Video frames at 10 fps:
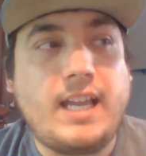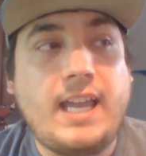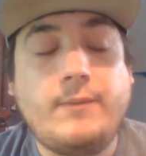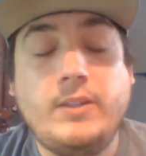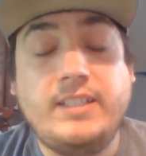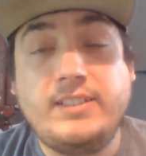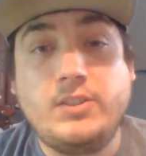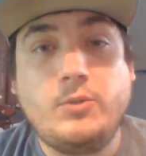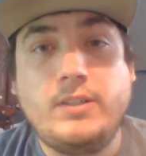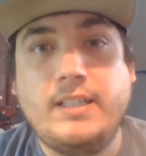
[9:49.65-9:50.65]
I haven't
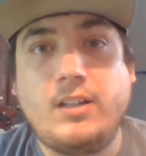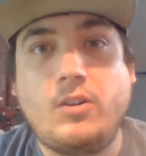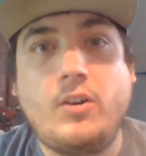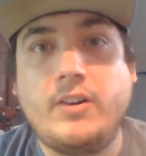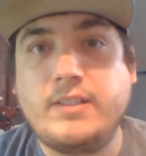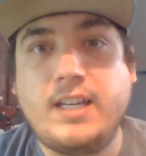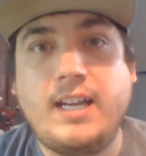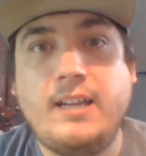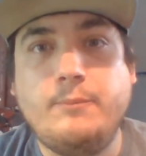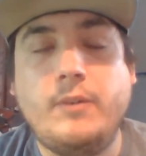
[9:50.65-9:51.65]
listened to it in a long
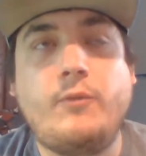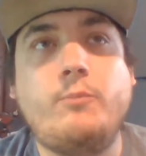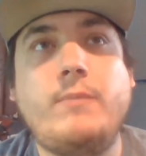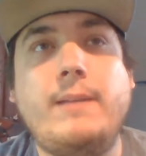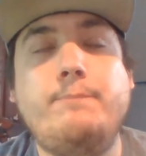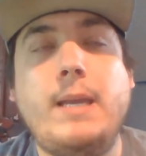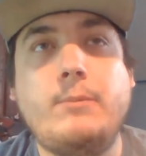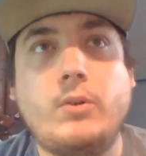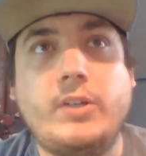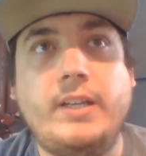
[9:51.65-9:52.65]
time, but from my
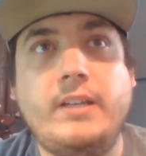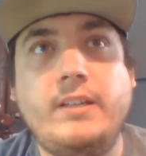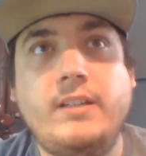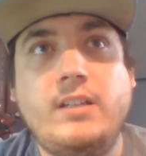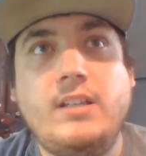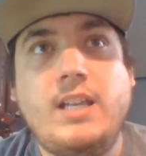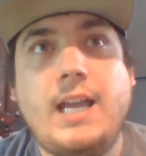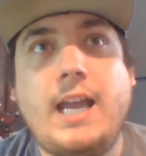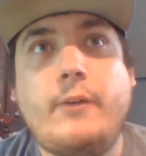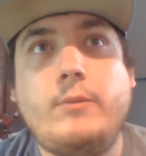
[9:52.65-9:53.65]
memory,
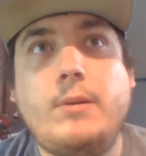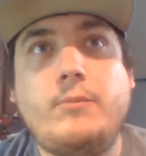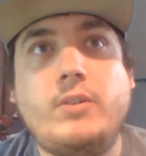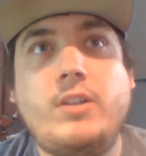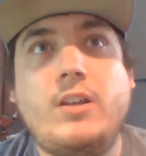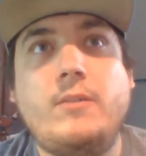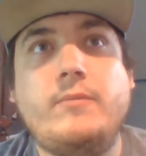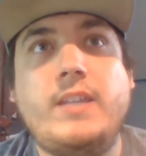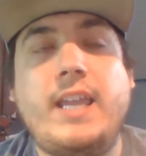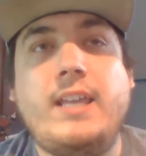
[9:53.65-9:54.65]
I remember
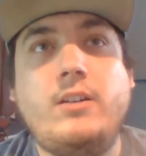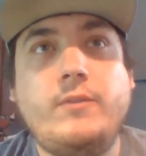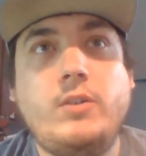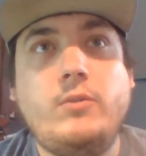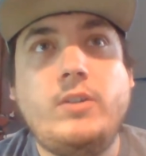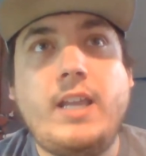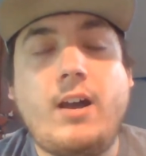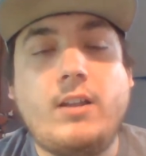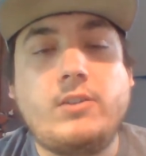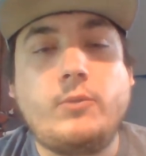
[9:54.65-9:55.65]
them. They interview the
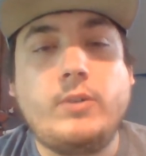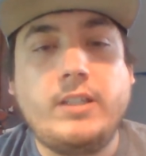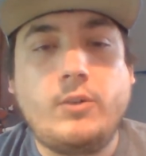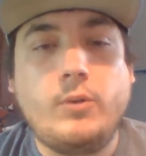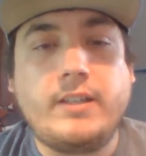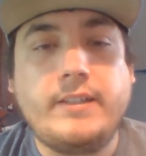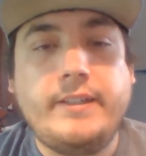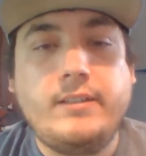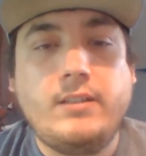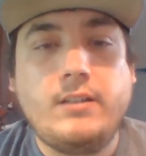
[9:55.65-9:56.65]
author really
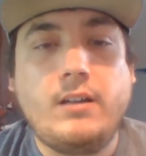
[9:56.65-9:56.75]
quickly.